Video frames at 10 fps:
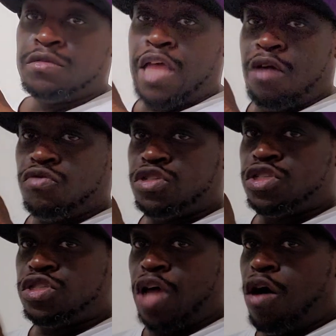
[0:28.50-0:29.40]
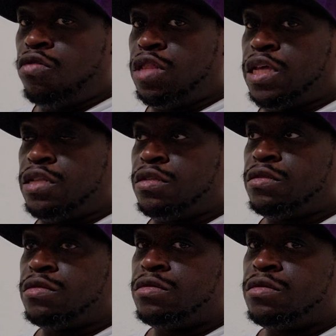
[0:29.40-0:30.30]
that was stolen.
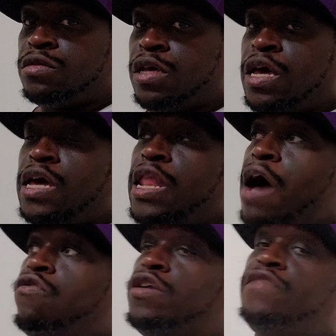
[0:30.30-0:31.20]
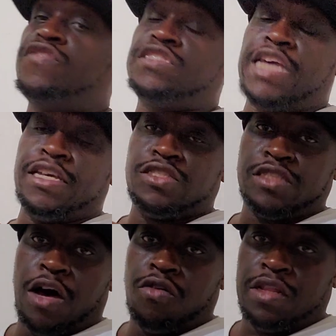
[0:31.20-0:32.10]
And I won't even say
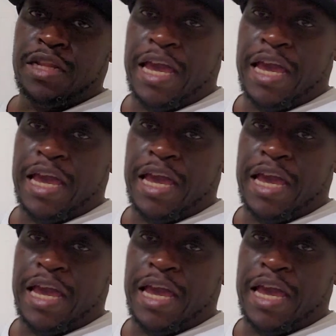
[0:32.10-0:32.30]
stolen.